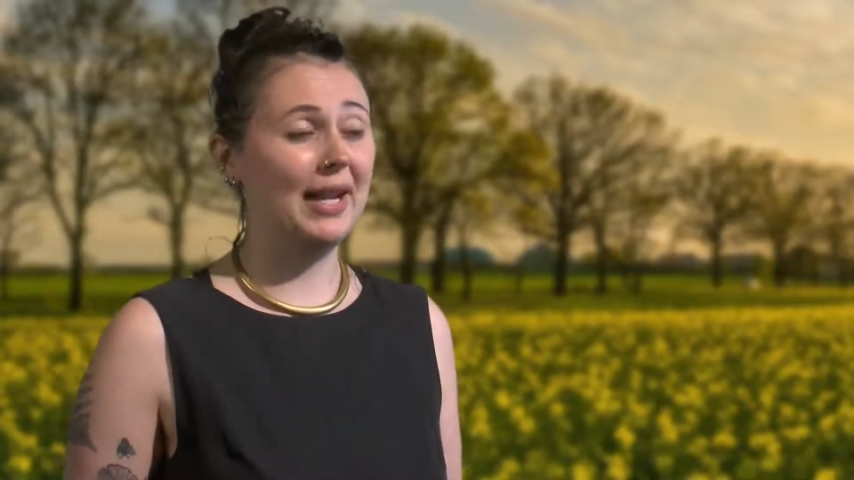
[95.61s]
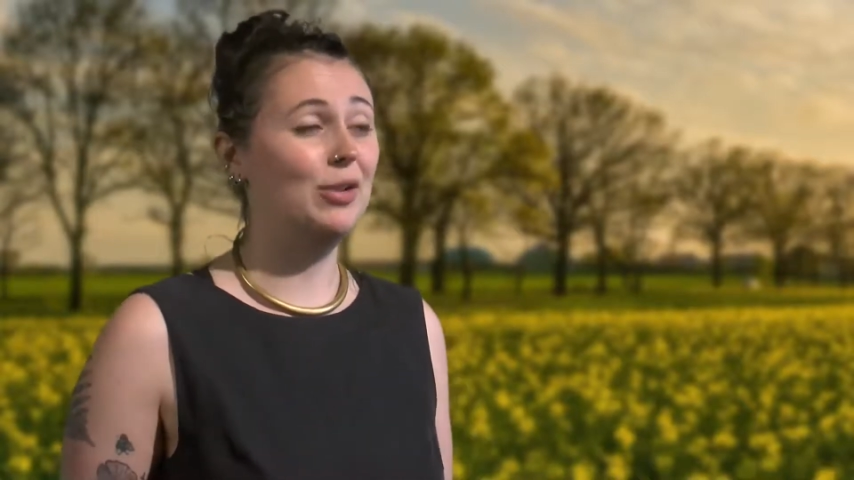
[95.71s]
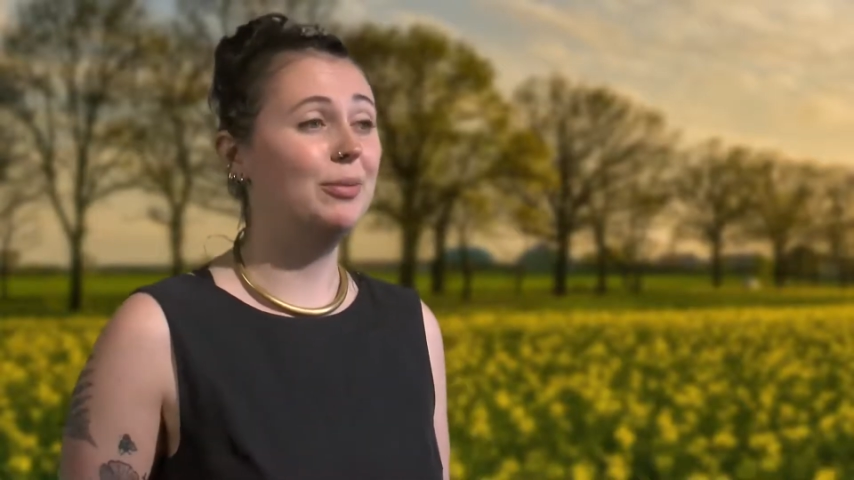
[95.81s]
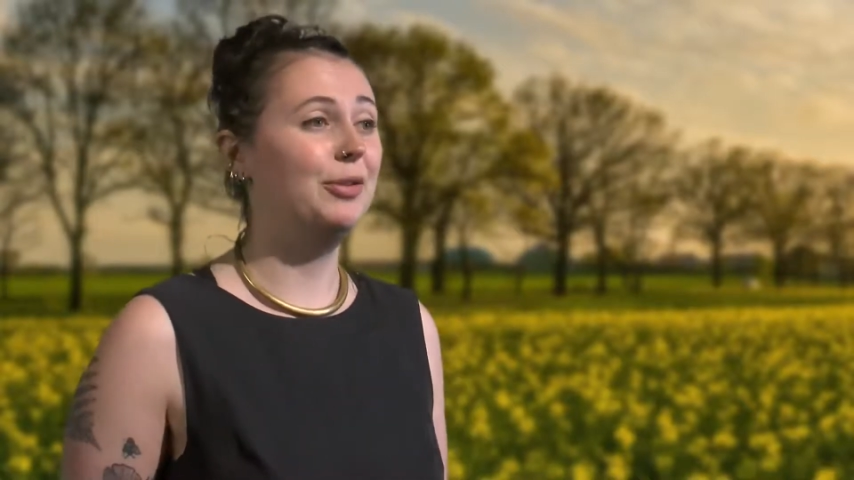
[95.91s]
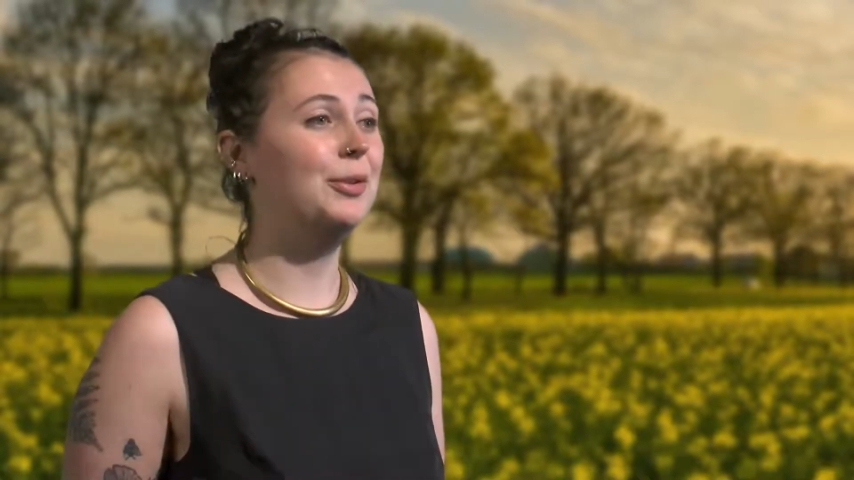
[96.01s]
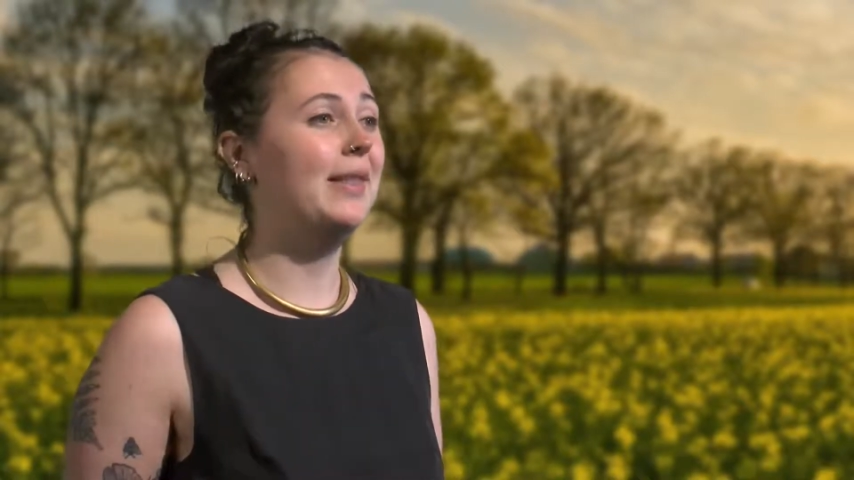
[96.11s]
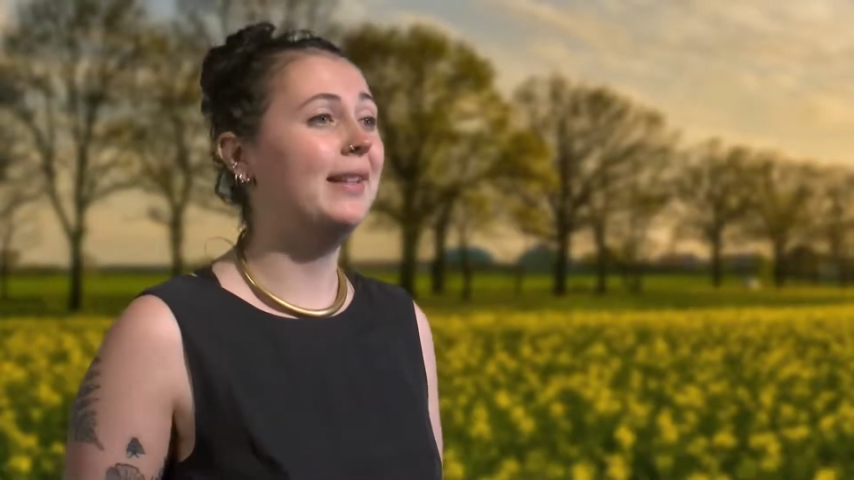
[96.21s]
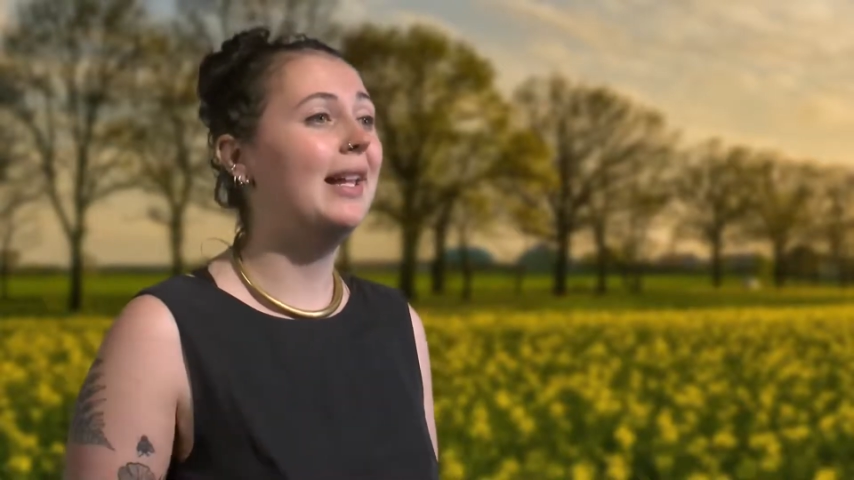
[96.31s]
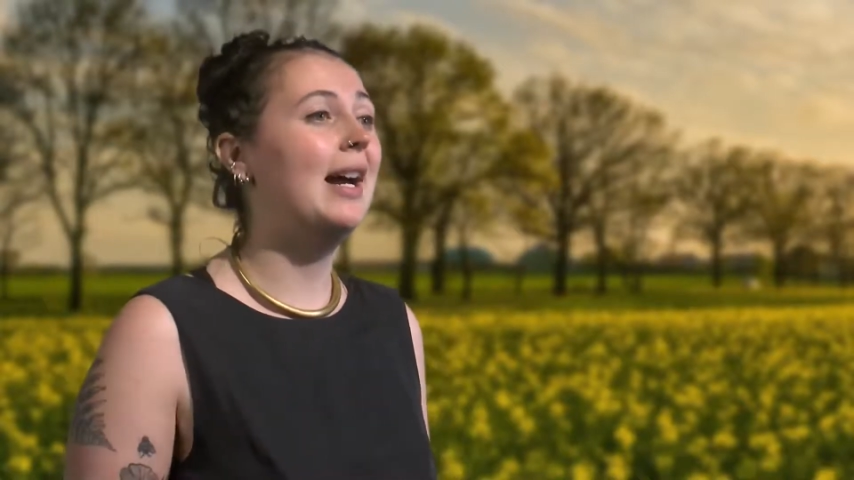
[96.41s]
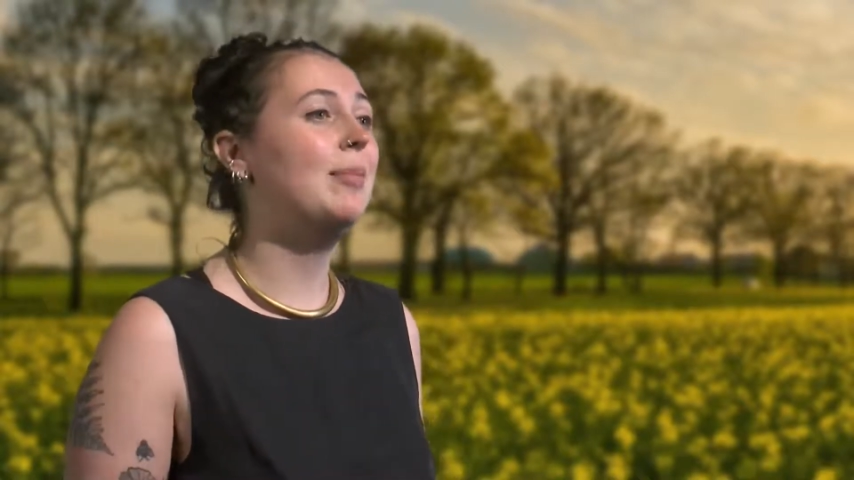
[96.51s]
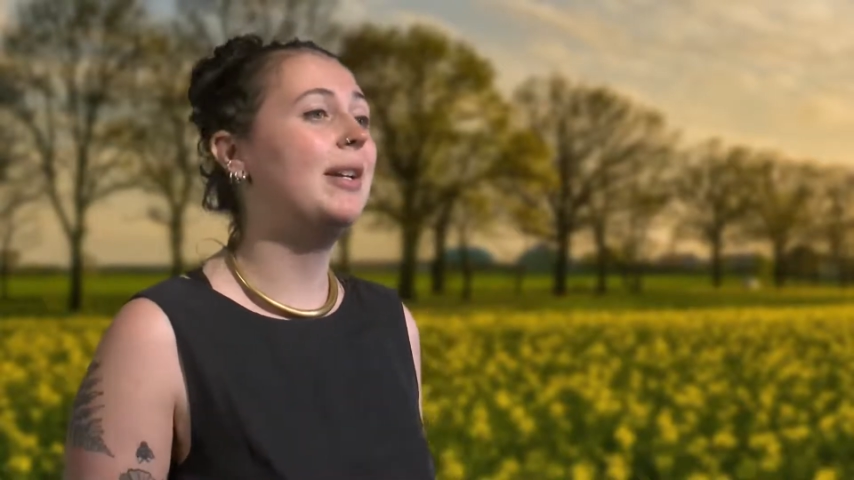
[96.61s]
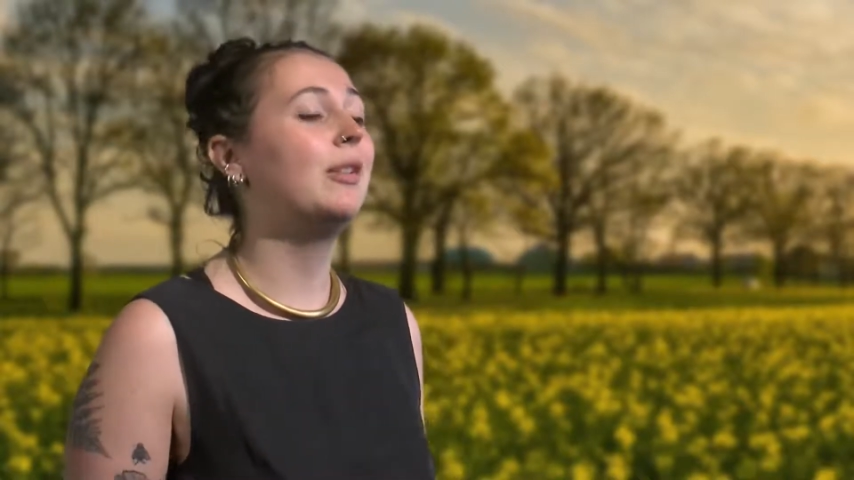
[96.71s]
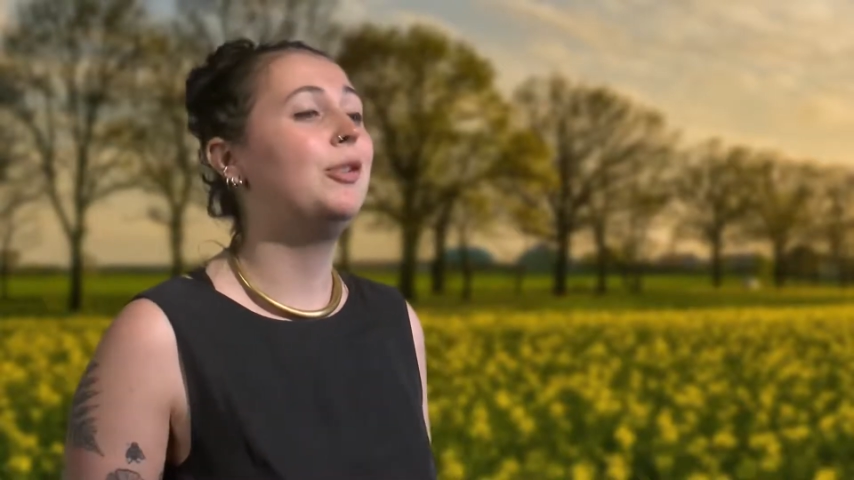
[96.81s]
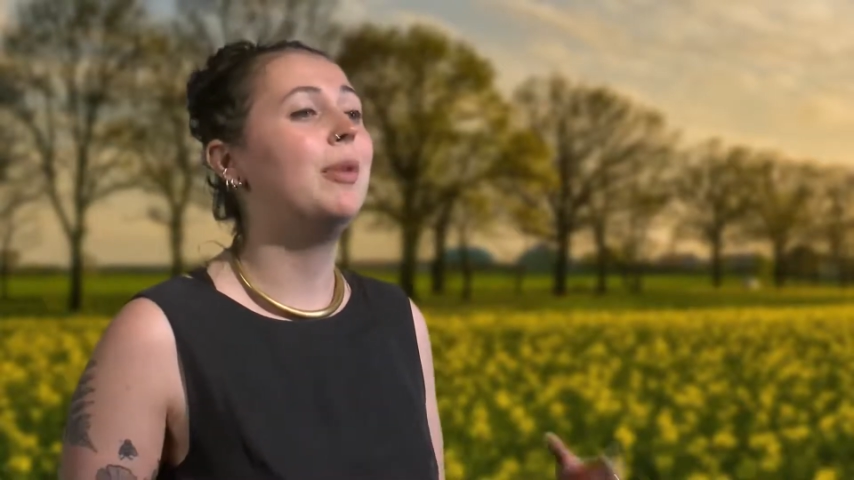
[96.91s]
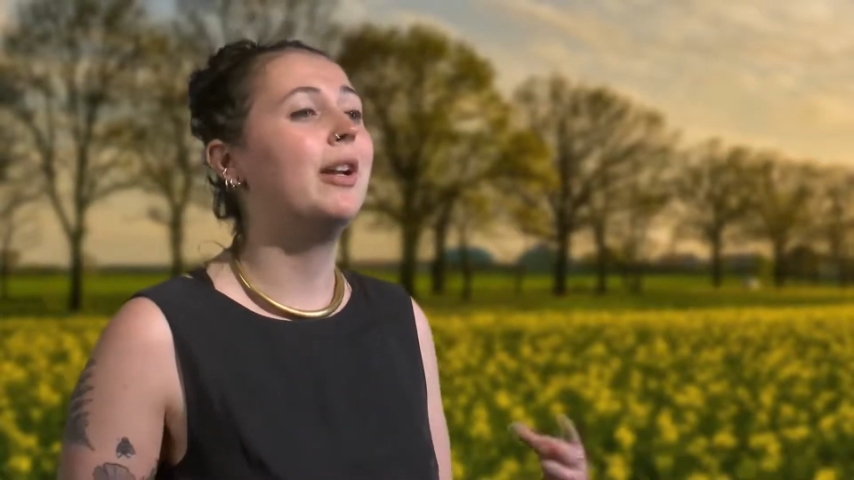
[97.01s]
helpful in the lab
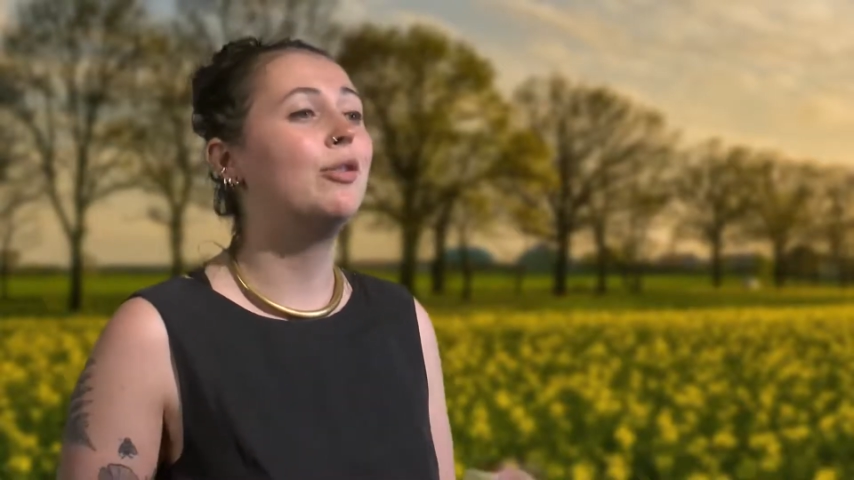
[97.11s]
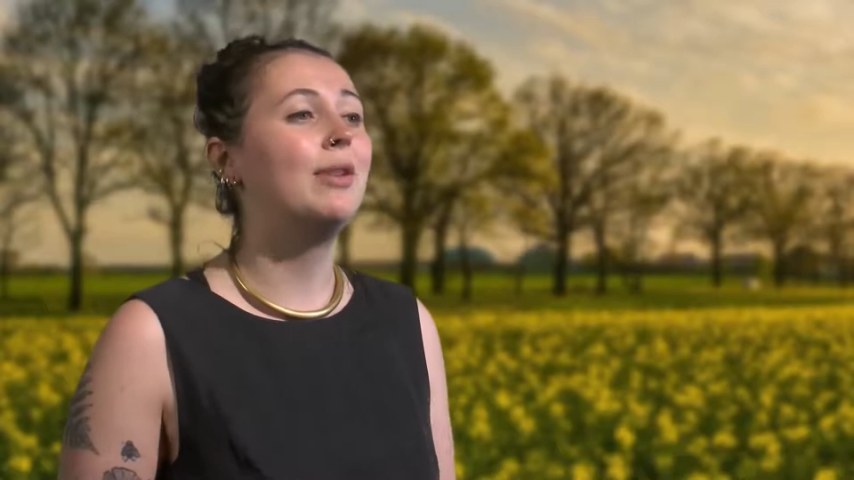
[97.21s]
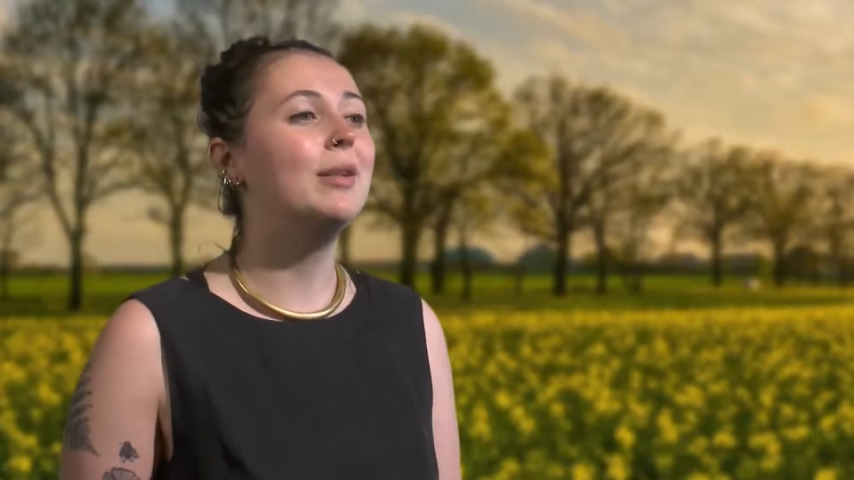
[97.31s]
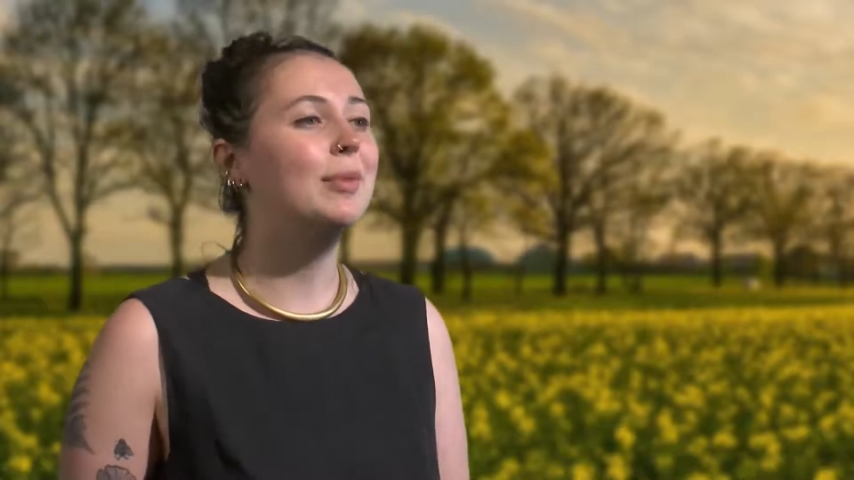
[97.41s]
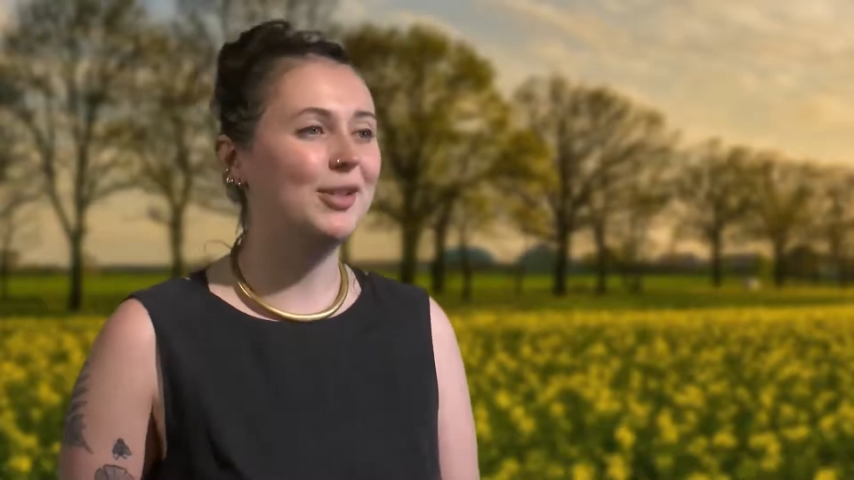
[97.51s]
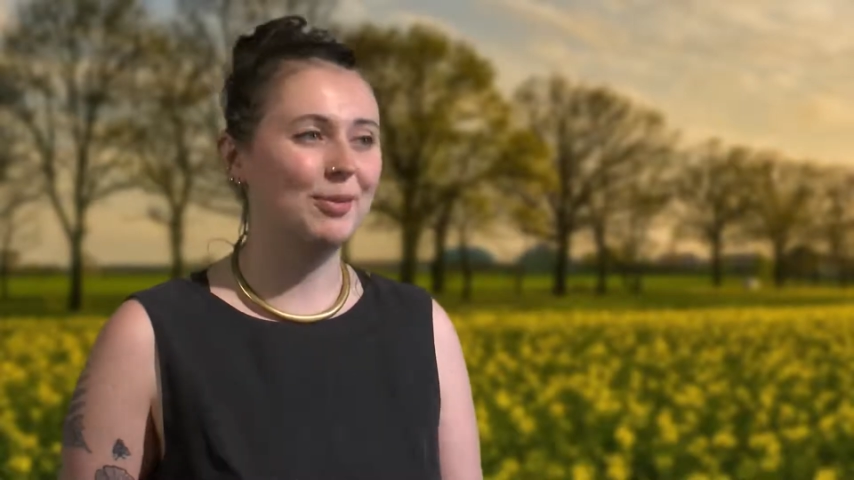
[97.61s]
include my incredibly